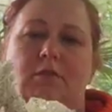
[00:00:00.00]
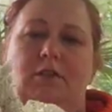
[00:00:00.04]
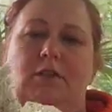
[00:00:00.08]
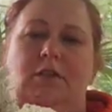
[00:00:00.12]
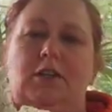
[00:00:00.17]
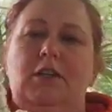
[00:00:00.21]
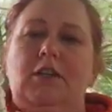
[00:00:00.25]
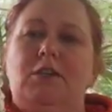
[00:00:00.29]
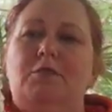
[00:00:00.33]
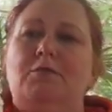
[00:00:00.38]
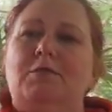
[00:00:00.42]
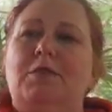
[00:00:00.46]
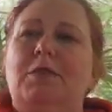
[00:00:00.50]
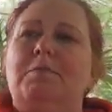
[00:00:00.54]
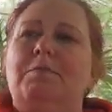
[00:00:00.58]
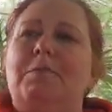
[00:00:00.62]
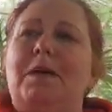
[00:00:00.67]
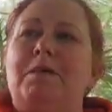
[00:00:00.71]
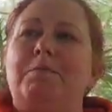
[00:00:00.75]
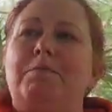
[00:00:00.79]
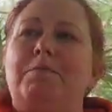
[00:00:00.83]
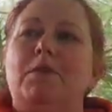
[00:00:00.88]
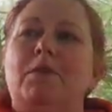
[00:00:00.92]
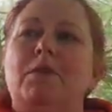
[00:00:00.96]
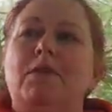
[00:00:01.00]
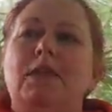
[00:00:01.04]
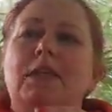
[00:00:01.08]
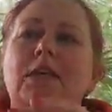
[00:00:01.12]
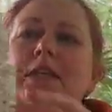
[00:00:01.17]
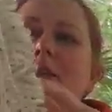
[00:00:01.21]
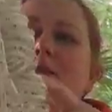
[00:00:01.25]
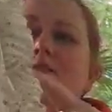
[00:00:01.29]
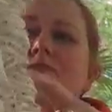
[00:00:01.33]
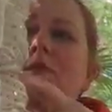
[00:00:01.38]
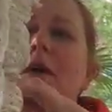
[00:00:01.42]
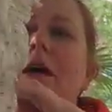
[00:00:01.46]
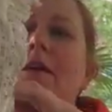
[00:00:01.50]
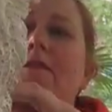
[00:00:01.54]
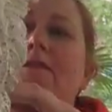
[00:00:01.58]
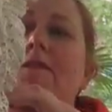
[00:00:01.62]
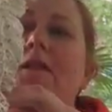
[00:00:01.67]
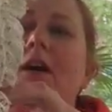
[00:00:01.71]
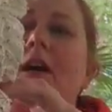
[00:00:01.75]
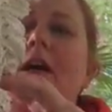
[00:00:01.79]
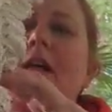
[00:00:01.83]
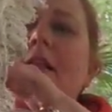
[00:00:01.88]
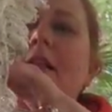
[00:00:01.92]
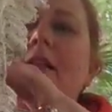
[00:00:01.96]
you remember these
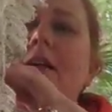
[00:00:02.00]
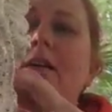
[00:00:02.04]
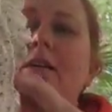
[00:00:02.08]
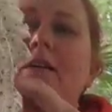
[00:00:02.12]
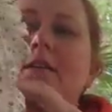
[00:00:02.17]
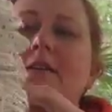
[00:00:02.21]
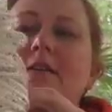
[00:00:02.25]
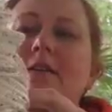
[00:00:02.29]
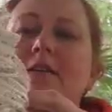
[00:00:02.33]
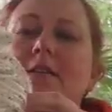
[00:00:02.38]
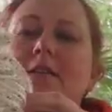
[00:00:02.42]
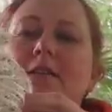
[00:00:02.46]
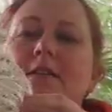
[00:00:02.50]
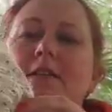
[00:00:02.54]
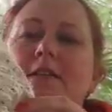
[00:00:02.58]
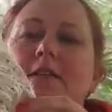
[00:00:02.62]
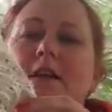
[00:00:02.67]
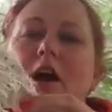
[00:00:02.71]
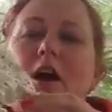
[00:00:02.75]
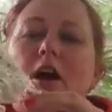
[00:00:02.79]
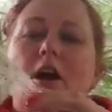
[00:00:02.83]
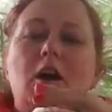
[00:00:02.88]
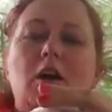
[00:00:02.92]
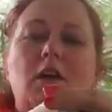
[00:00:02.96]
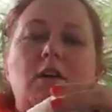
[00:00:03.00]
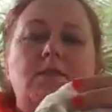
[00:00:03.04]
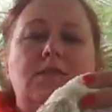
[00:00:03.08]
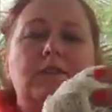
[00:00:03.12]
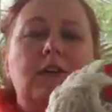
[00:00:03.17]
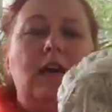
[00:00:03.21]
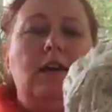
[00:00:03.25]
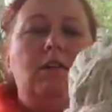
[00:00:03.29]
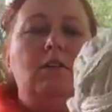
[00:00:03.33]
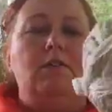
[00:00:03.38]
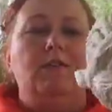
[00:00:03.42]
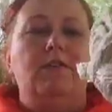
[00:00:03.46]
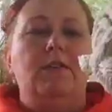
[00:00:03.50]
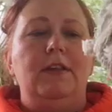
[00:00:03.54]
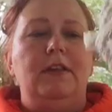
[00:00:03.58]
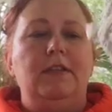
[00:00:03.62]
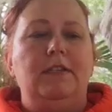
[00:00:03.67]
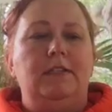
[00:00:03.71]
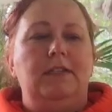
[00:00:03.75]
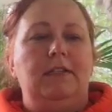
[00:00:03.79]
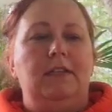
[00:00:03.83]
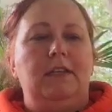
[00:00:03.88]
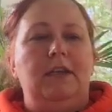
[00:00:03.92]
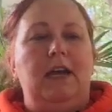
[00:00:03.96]
ruffle scarves out of
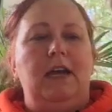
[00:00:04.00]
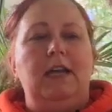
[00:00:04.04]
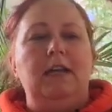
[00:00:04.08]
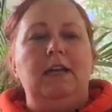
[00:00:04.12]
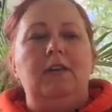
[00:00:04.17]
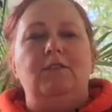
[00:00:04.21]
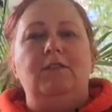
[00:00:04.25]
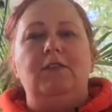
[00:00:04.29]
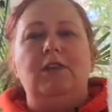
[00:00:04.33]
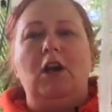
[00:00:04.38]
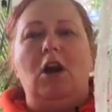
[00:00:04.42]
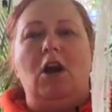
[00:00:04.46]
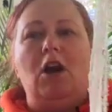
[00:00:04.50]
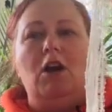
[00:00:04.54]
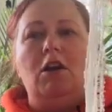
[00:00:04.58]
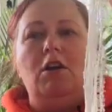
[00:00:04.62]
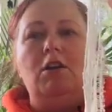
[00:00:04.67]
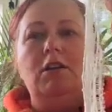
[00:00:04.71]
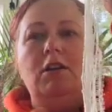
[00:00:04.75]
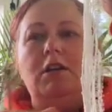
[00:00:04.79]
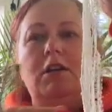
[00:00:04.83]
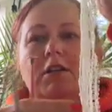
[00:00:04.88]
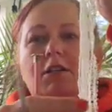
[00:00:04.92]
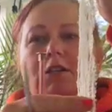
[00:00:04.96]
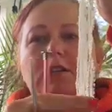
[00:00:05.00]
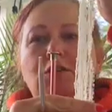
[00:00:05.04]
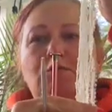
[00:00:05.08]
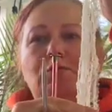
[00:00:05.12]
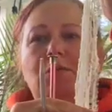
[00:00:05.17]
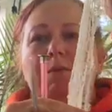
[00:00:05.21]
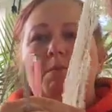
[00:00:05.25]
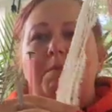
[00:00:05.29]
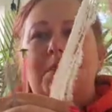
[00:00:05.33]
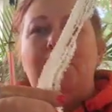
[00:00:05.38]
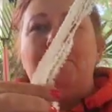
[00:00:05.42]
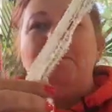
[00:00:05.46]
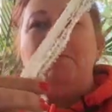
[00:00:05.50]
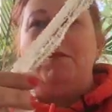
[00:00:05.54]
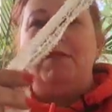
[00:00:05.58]
this kind of yarn? Do you remember